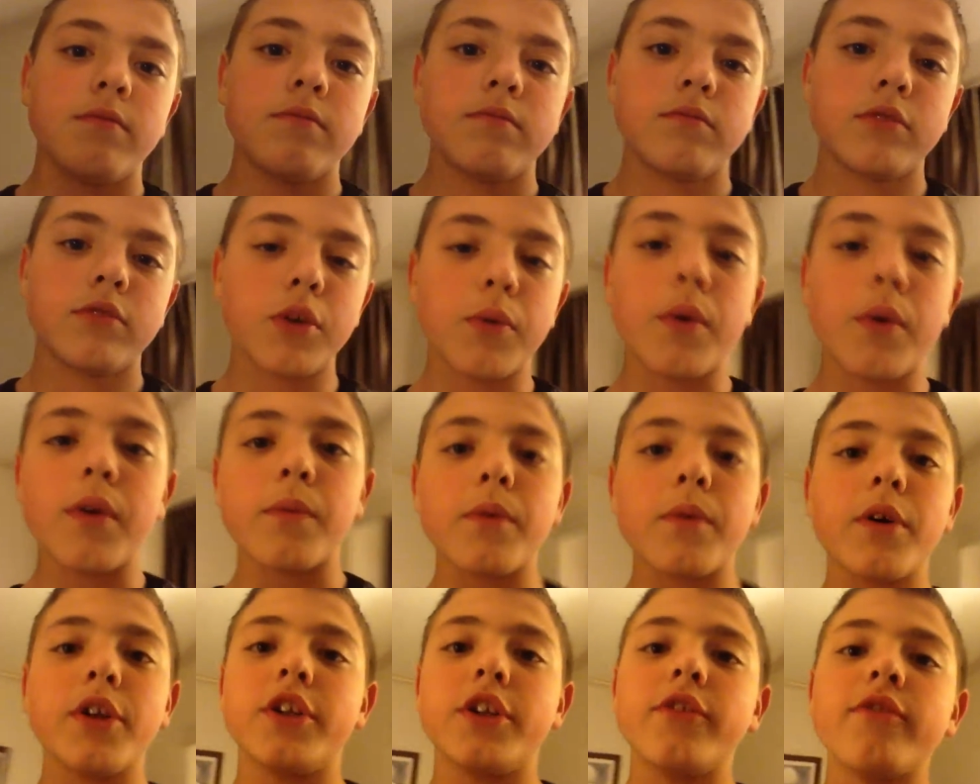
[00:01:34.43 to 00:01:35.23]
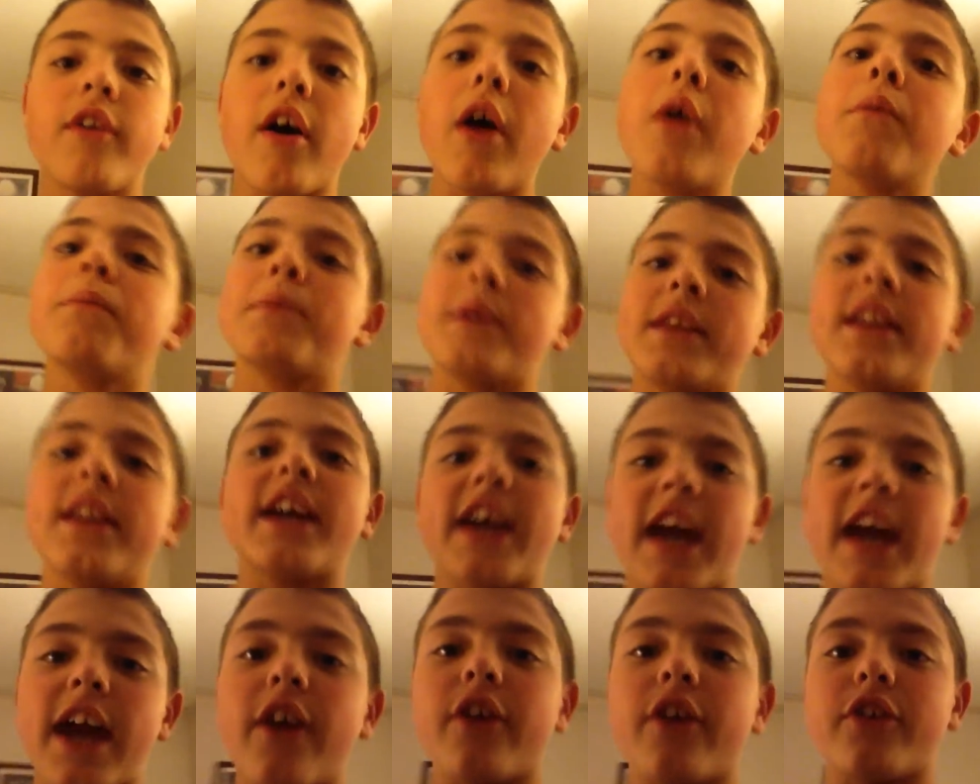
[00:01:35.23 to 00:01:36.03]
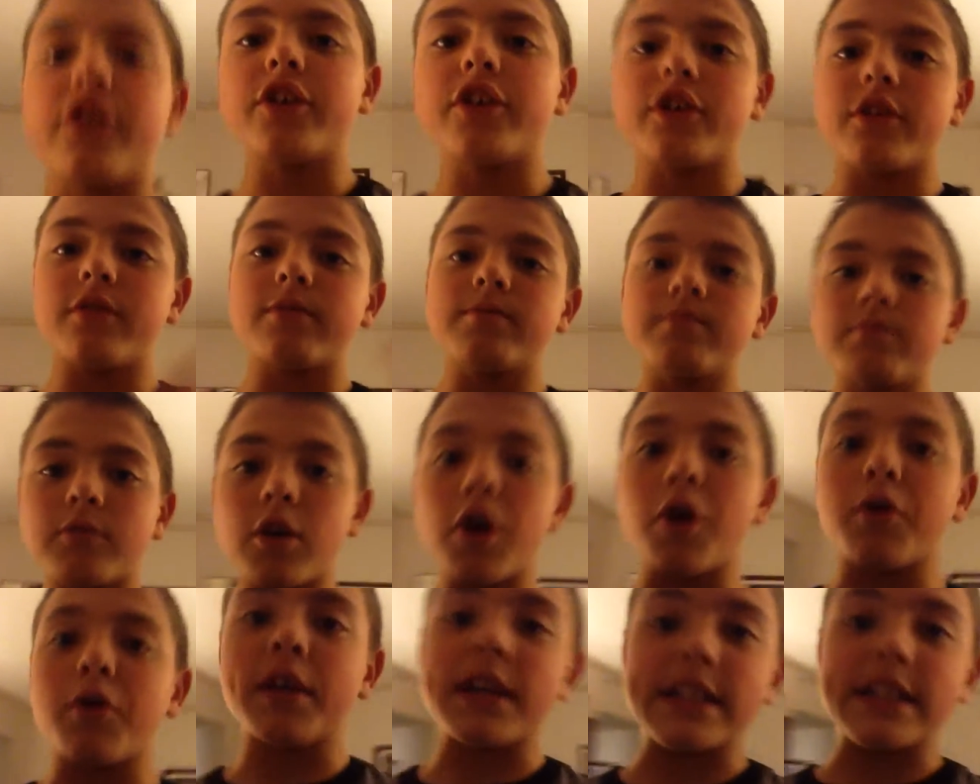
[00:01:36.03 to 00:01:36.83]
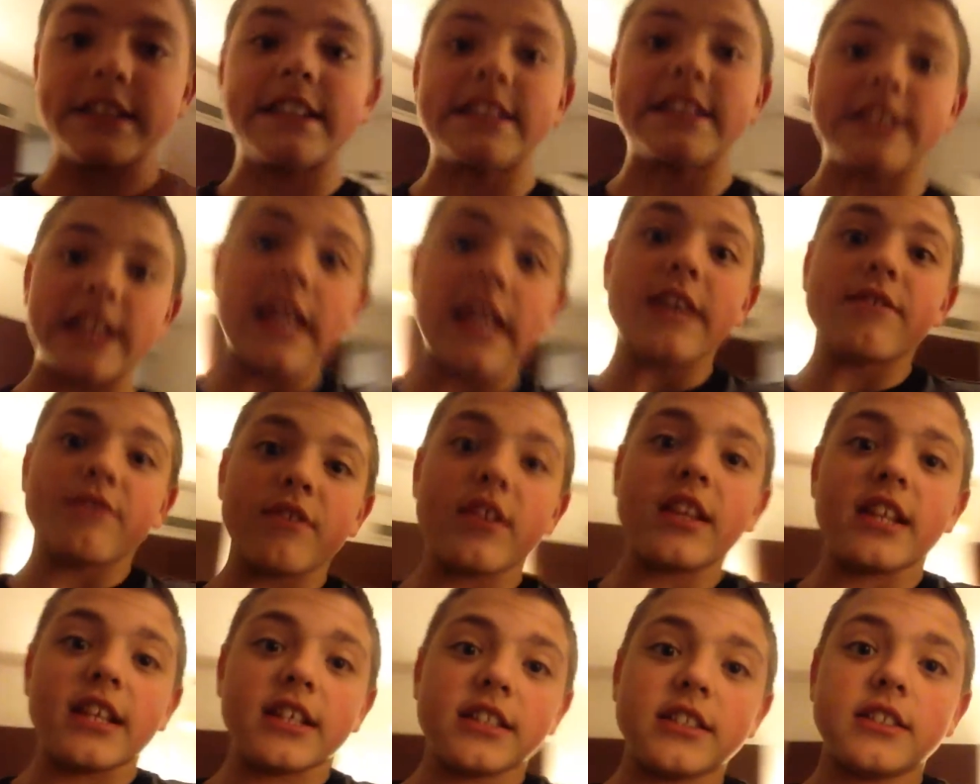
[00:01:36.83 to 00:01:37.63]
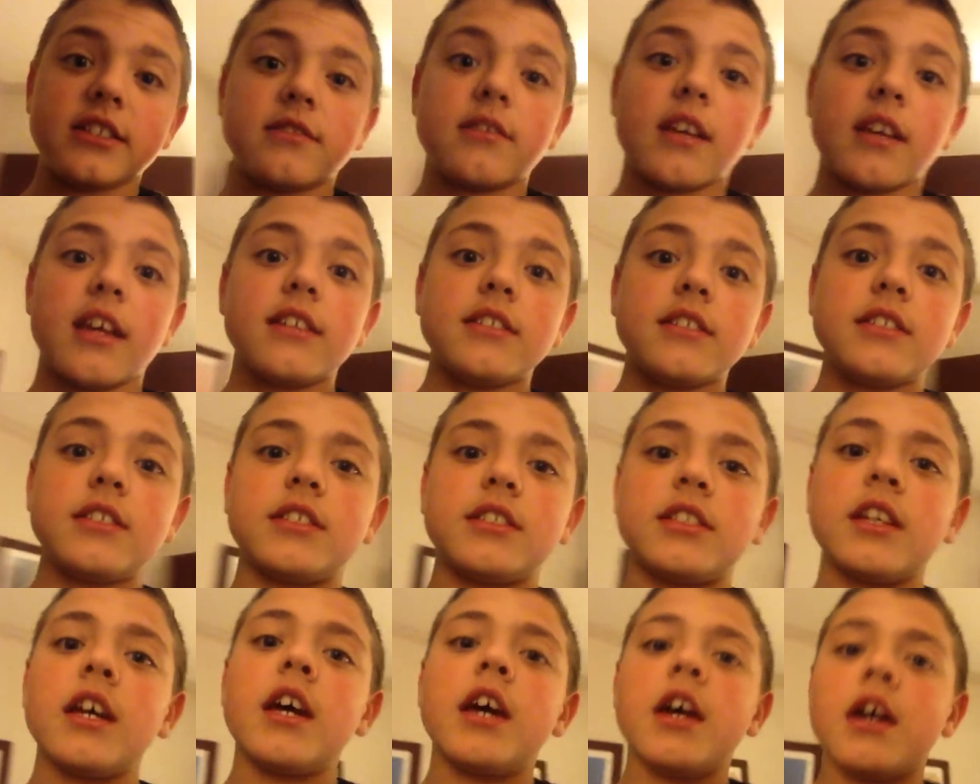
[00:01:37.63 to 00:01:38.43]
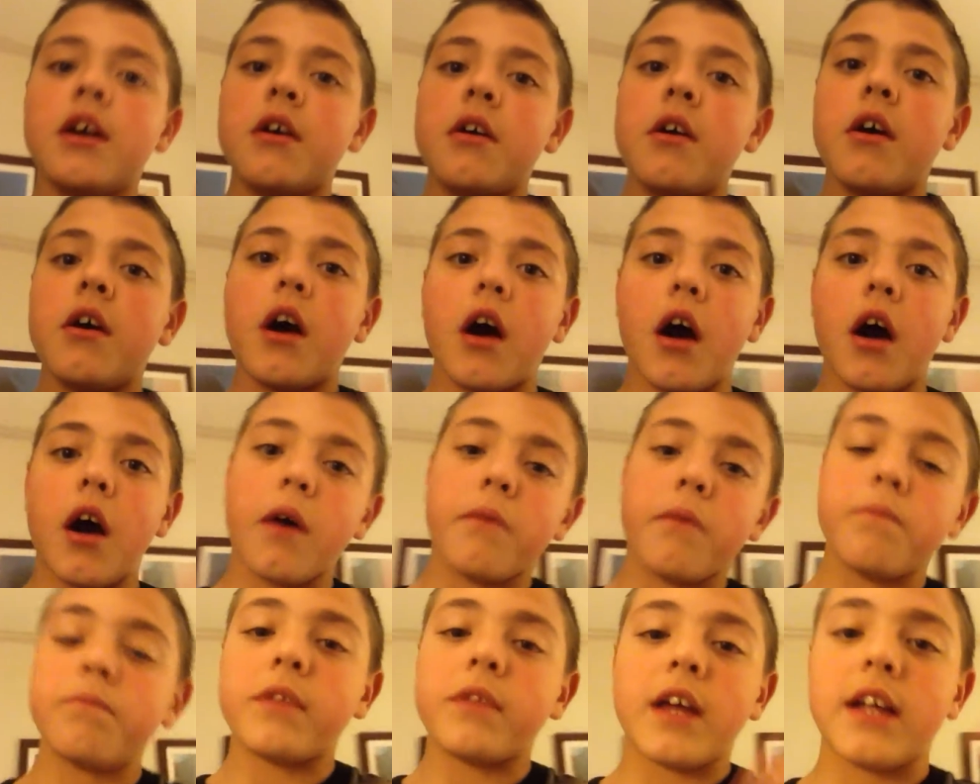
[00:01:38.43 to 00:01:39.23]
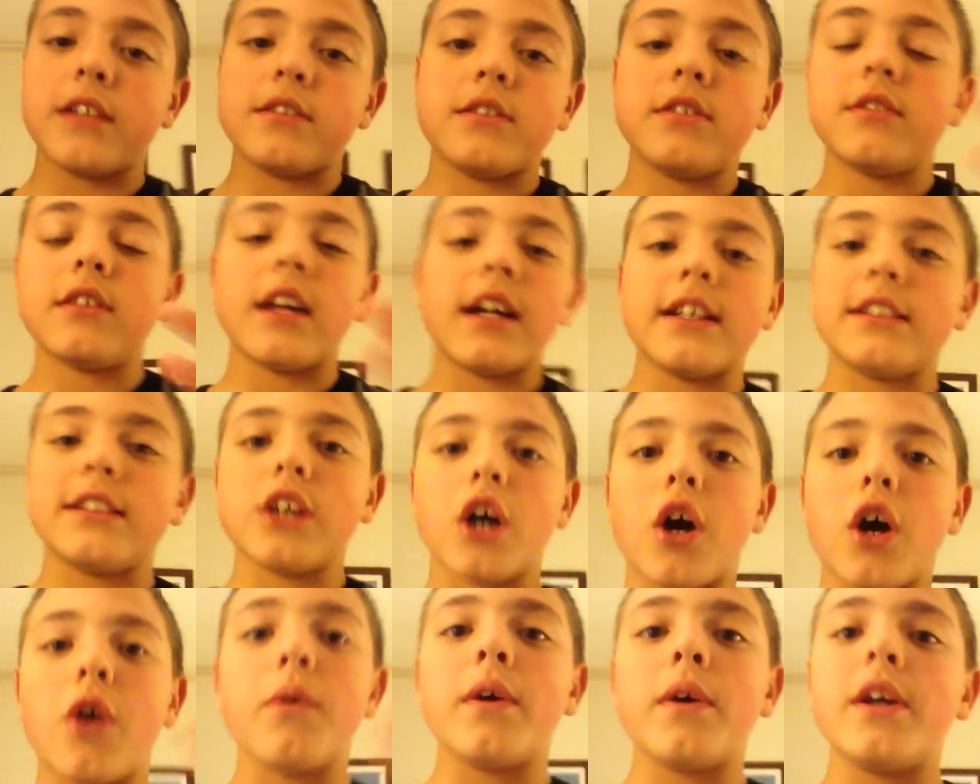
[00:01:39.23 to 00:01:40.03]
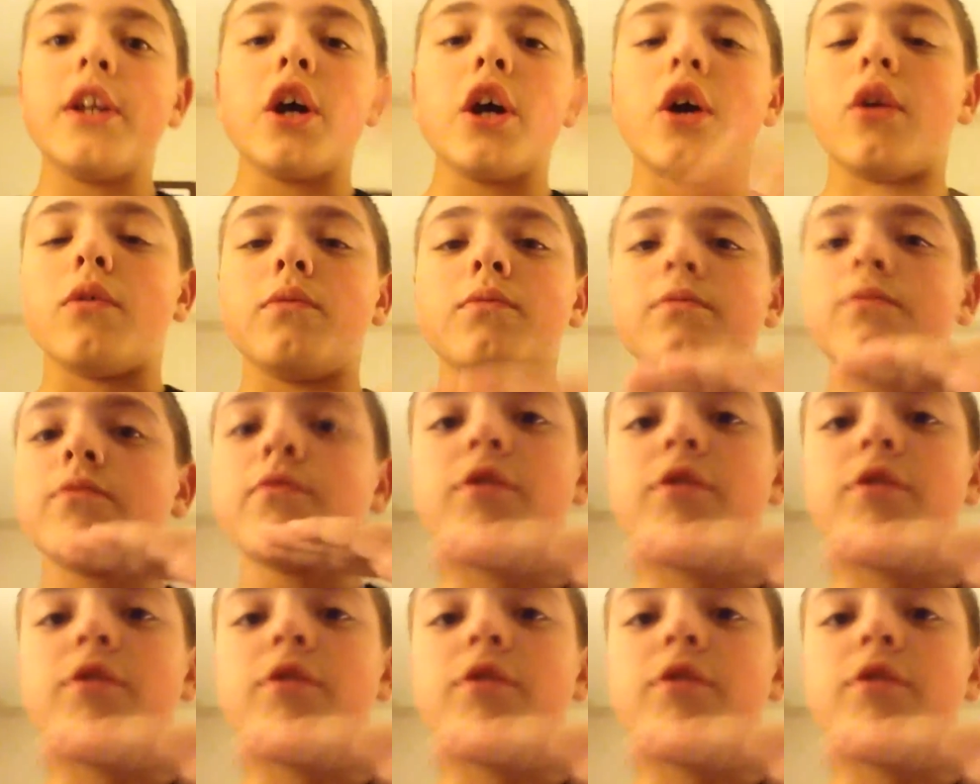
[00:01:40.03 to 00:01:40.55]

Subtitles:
So when we're developing the character known as Steve in this sense, that's all we know.